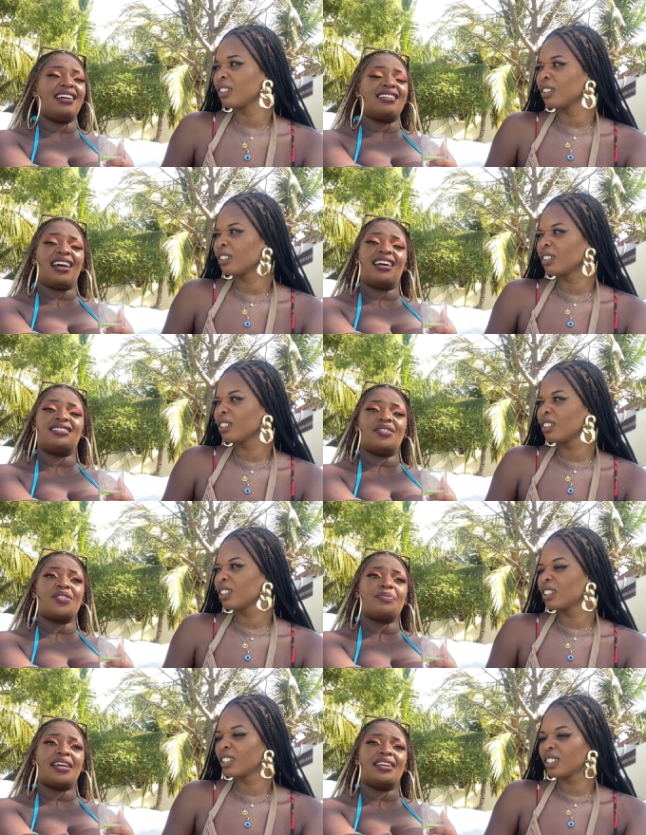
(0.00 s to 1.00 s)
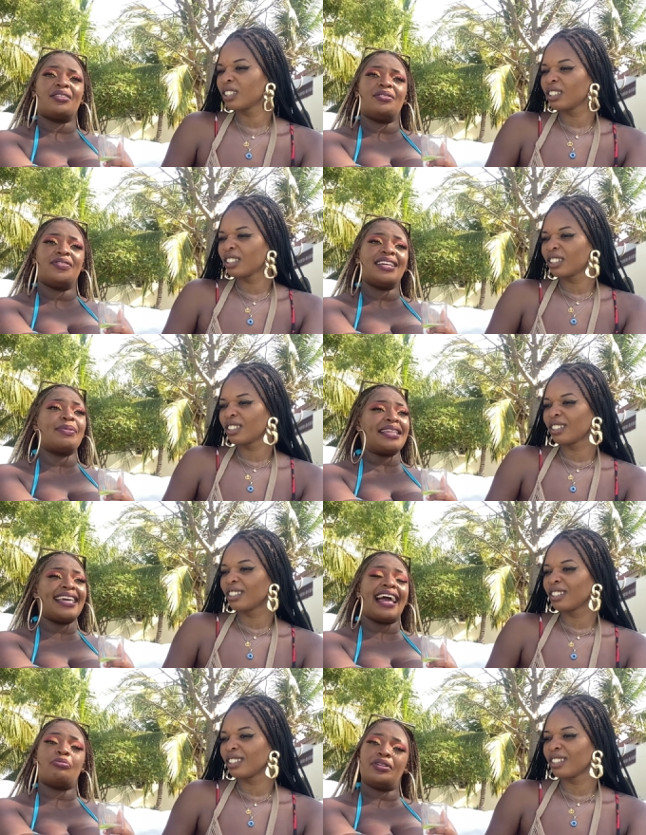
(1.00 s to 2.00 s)
Speaker 1: I cry at every minor inconvenience. By the
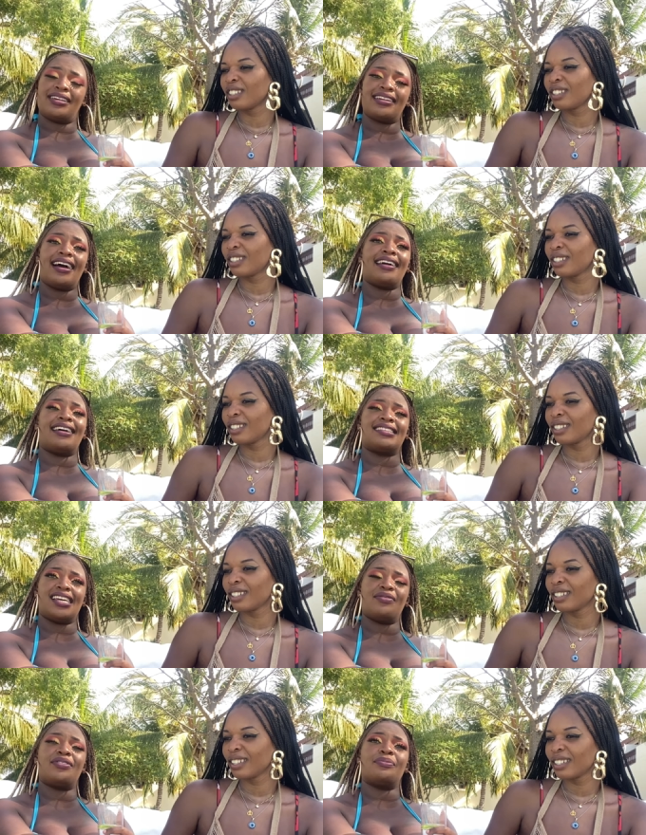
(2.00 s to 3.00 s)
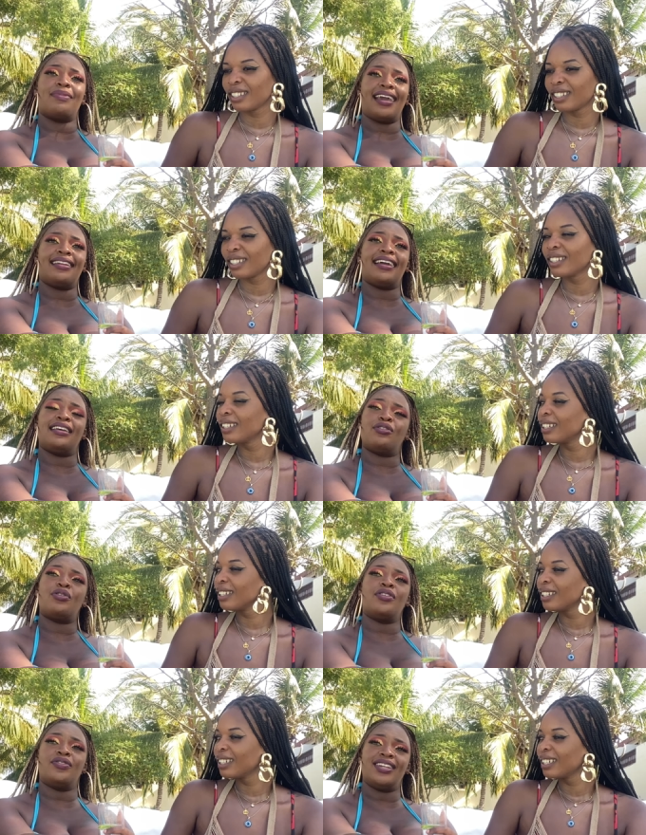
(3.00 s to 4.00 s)
I will cry at every minor
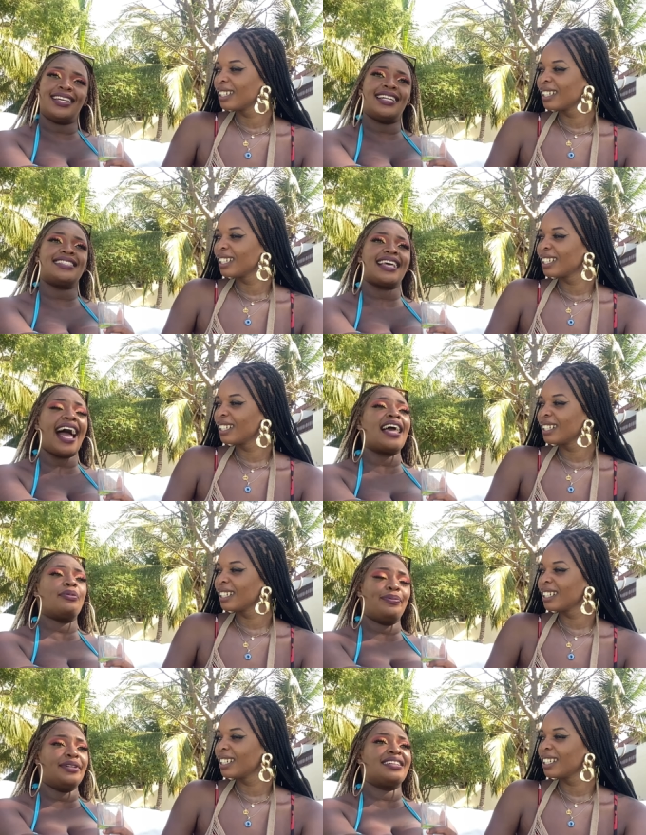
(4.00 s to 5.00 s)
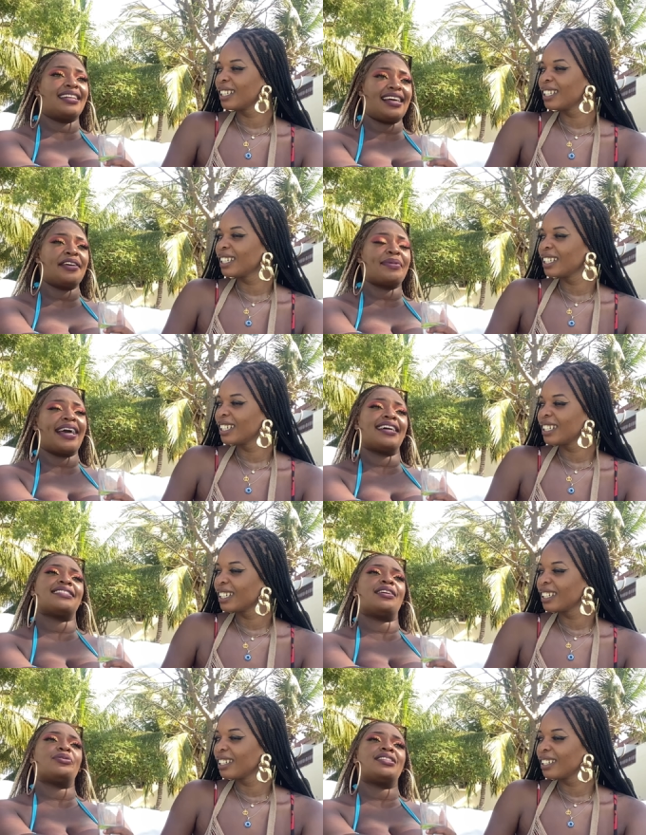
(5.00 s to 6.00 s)
inconvenience. I will cry my
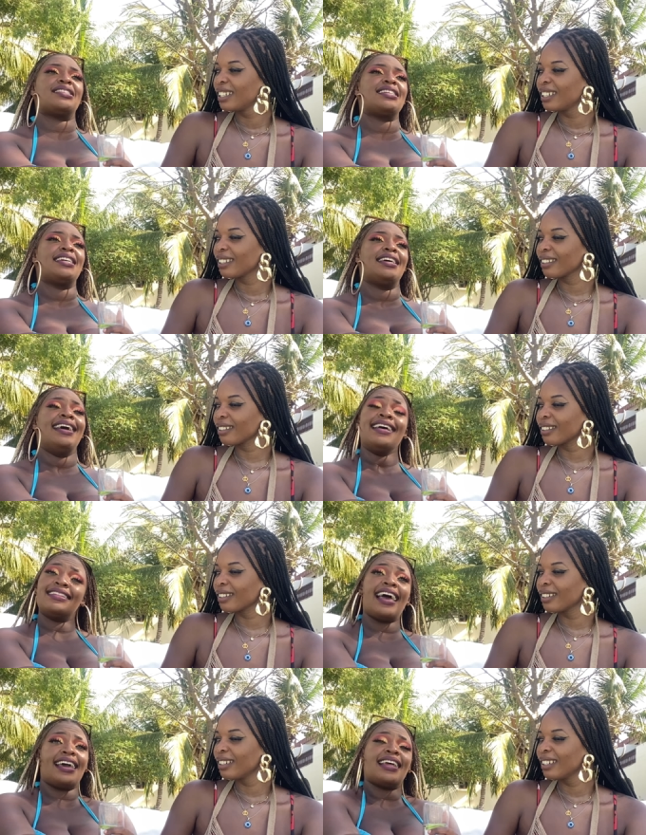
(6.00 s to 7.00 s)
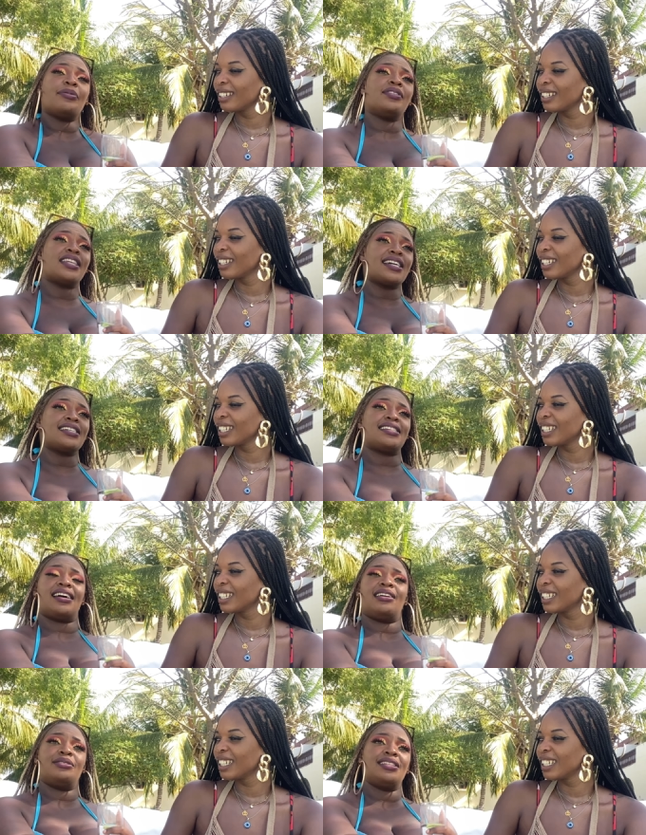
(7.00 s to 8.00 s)
heart out. Then I will tag it
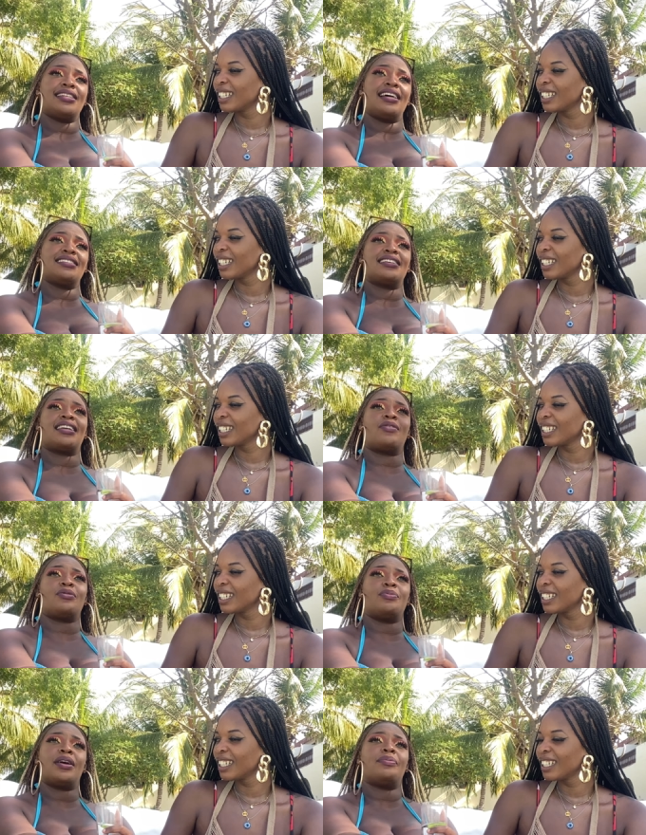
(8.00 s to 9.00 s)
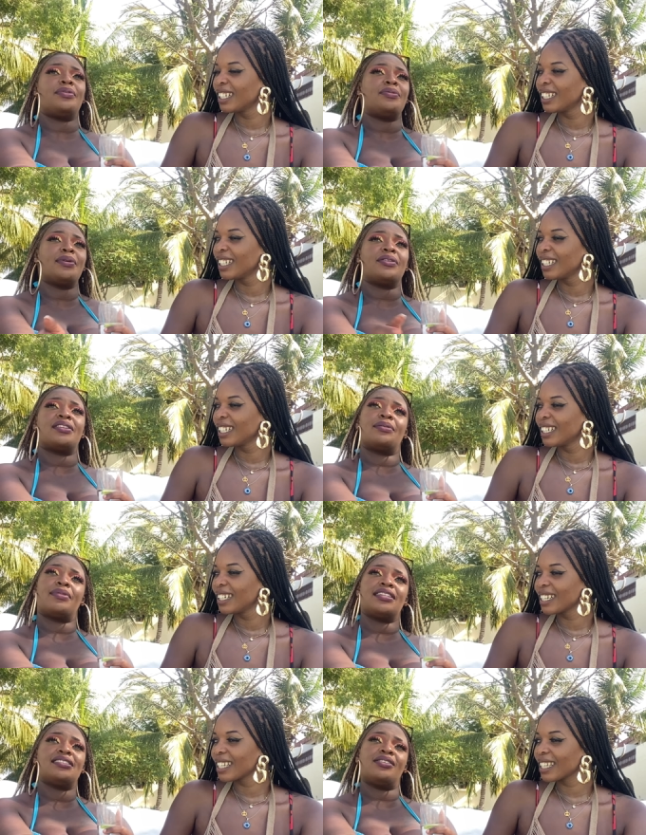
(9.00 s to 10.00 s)
out. I just have to be a bit
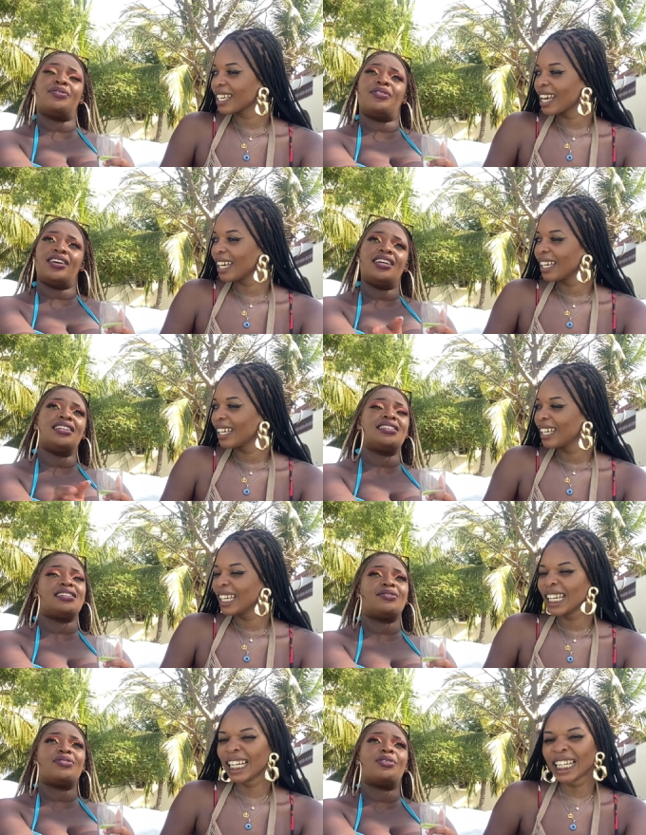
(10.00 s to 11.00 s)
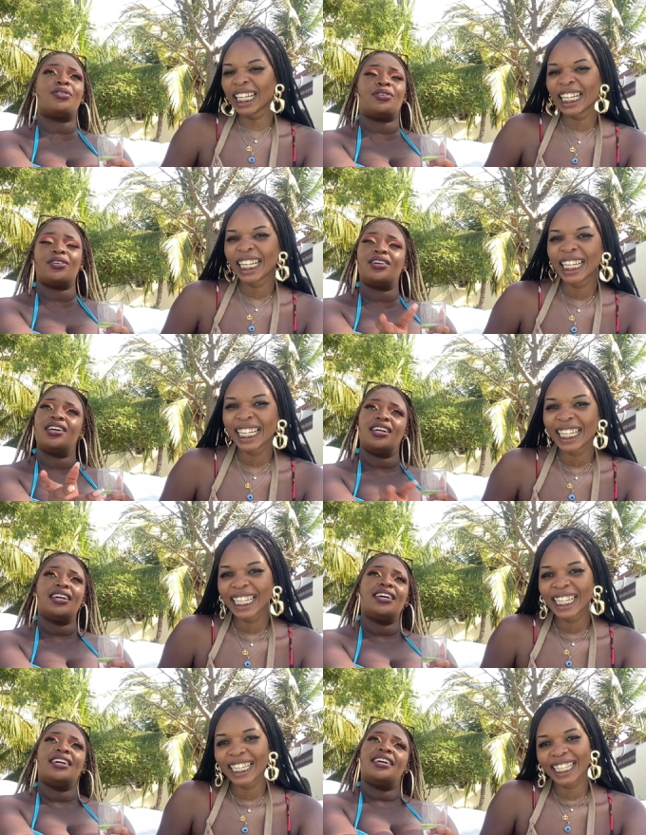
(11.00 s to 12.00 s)
melodramatic yeah. for it, for
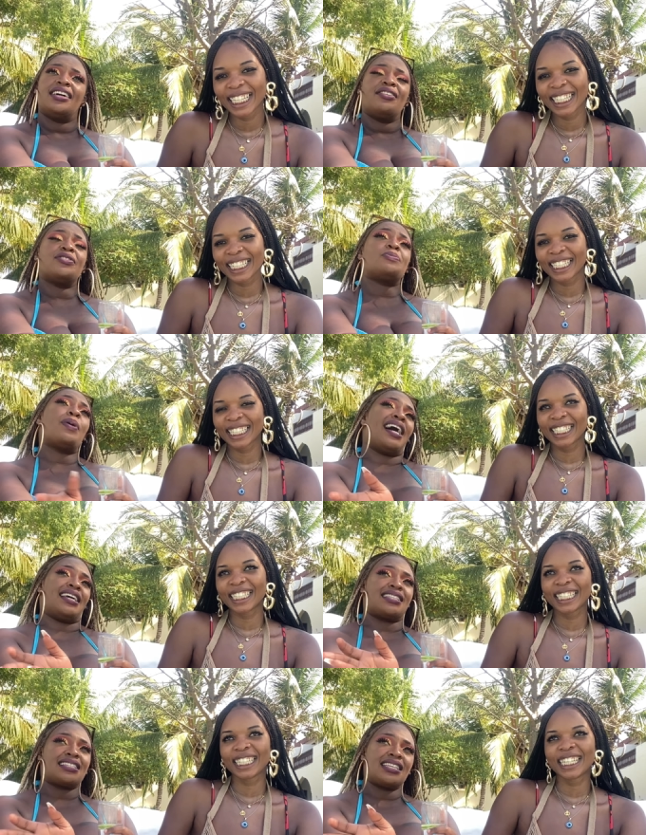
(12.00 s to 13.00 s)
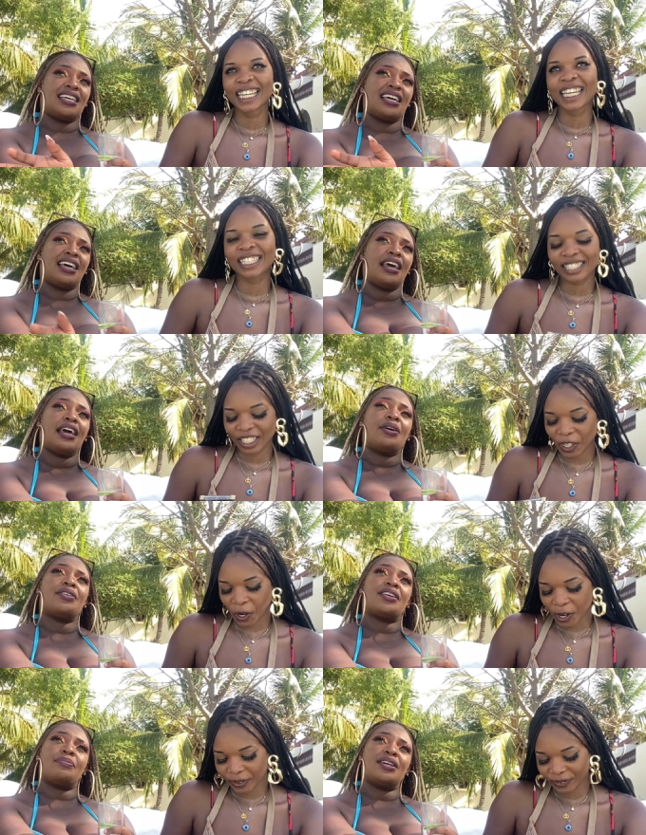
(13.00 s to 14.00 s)
for spice.
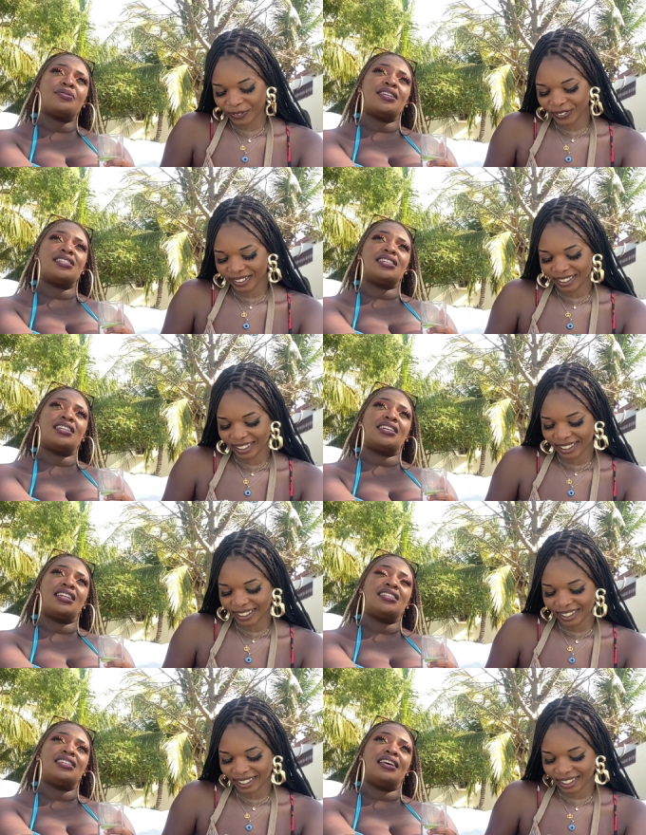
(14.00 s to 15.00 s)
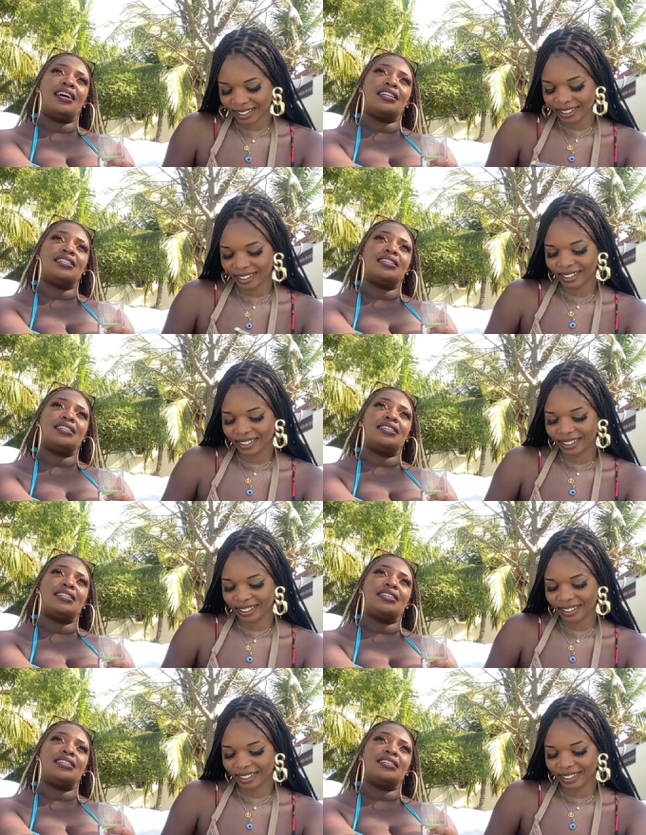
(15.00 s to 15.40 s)
Okay, but one secret that.